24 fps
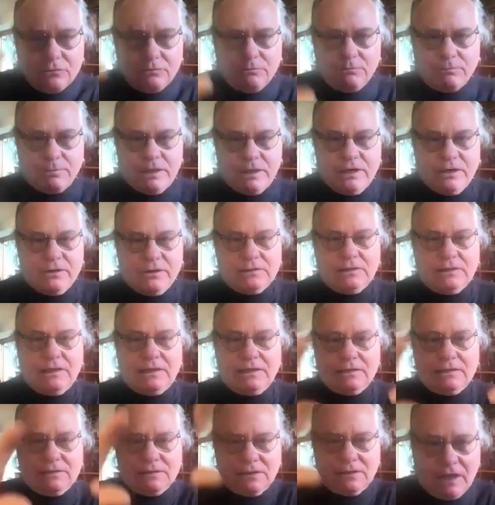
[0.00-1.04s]

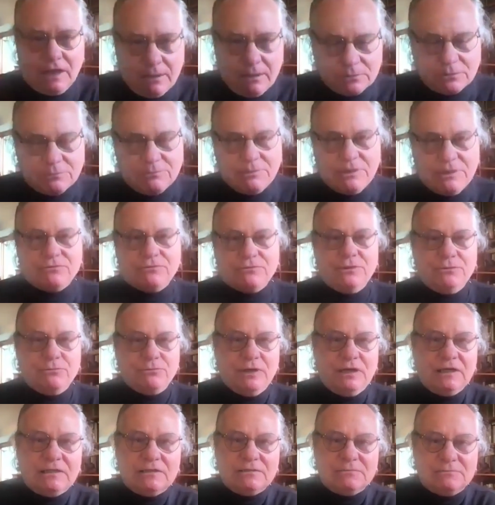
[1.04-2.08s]
parallel complementary
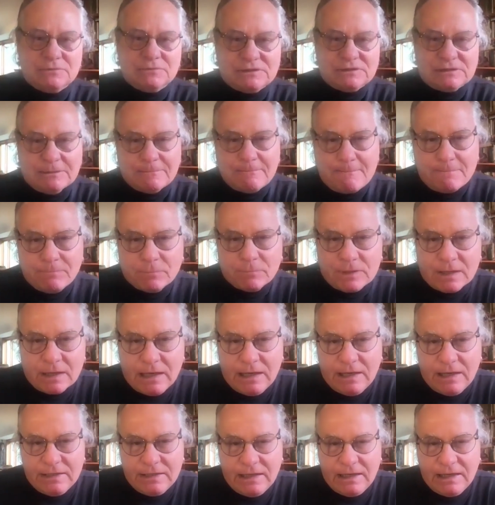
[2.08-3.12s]
realms.
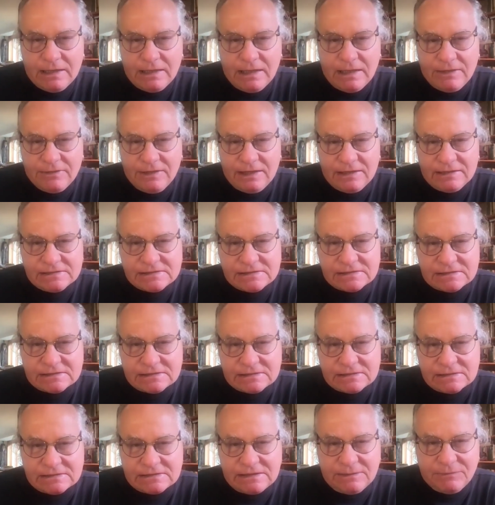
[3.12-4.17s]
And that
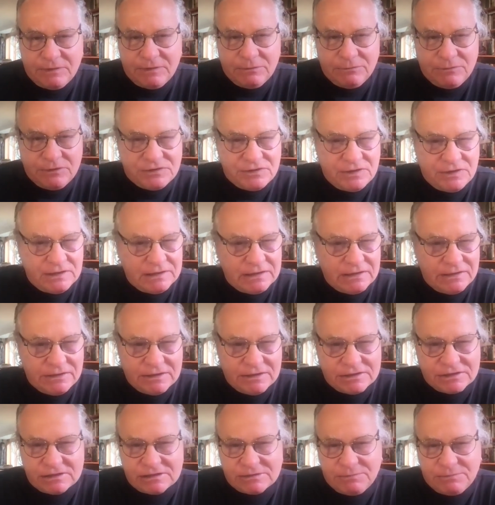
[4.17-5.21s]
is something we see in
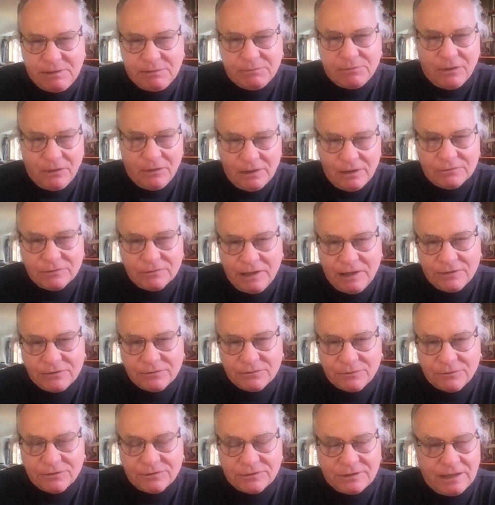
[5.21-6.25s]
Indigenous people all around the
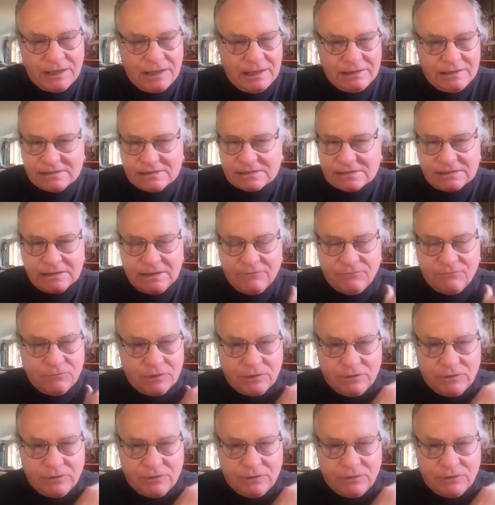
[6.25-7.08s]
world. I just love what